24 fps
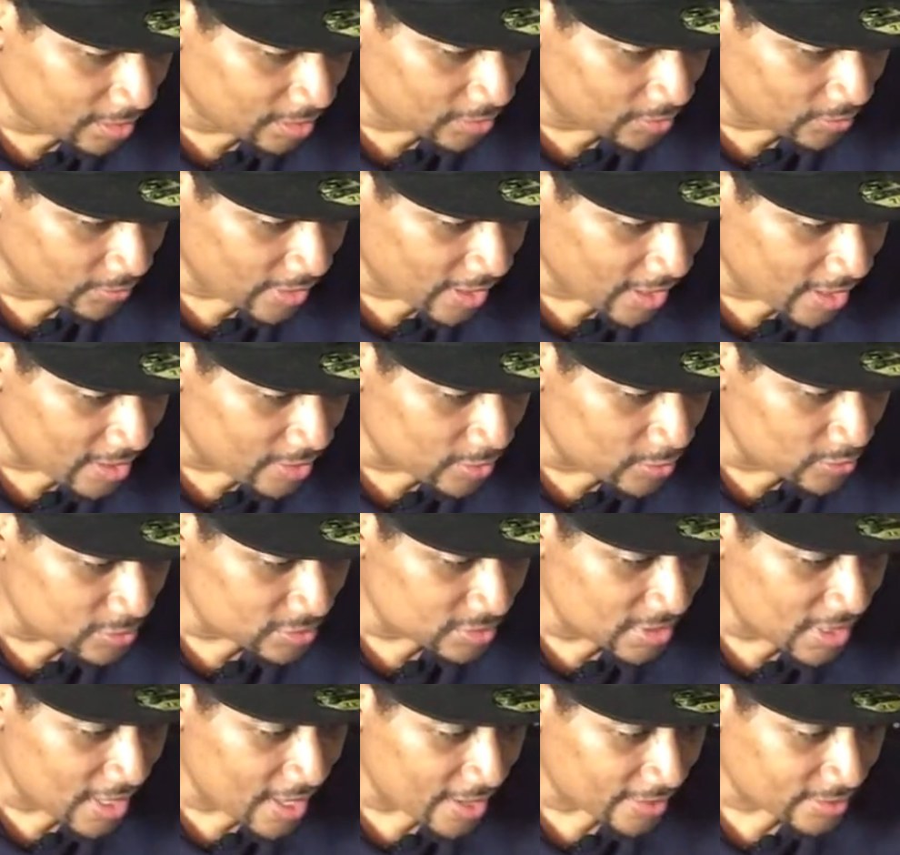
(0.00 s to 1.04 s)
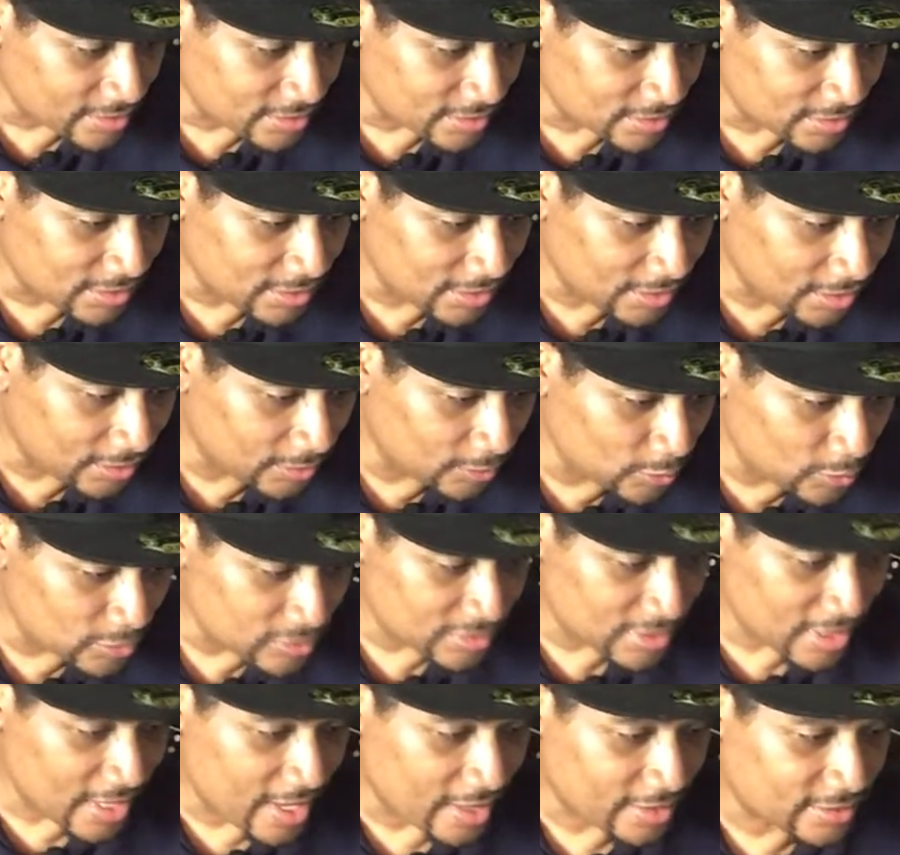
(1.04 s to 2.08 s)
Okay, who's next? Who's
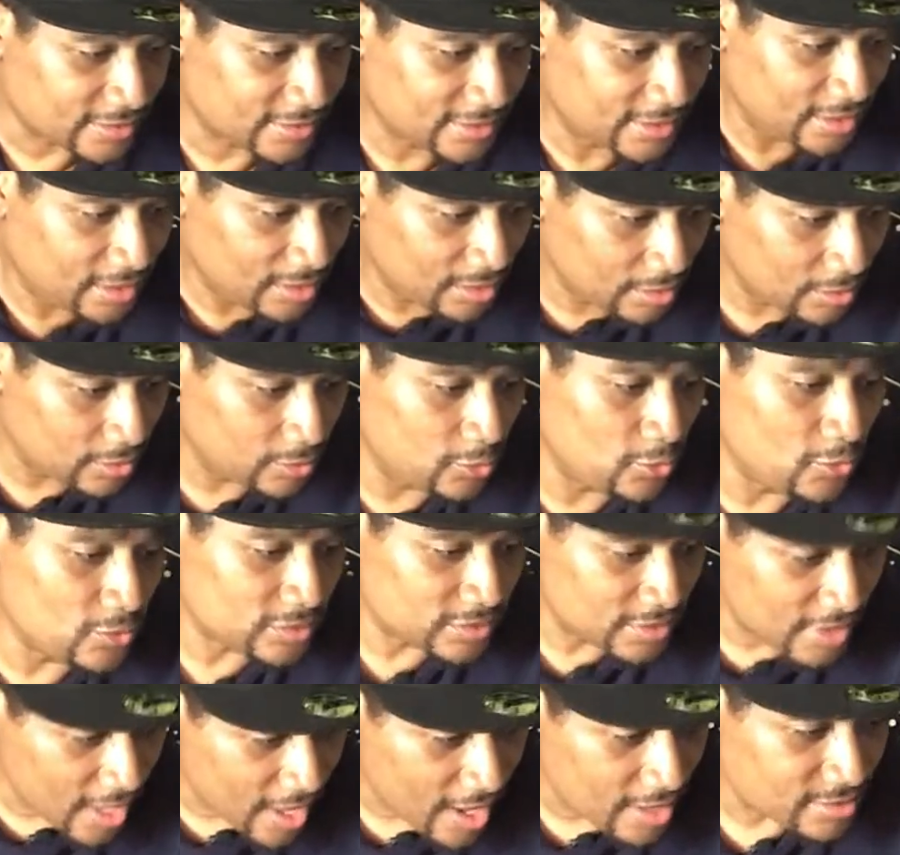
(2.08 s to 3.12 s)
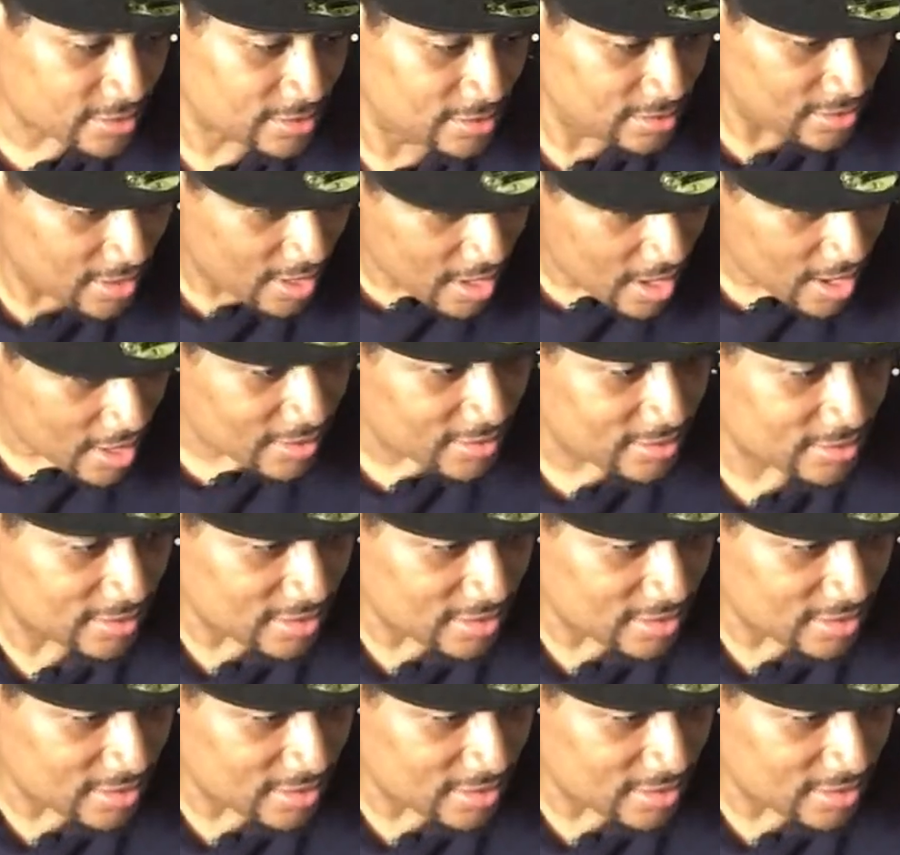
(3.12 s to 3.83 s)
next? Who's next? Next?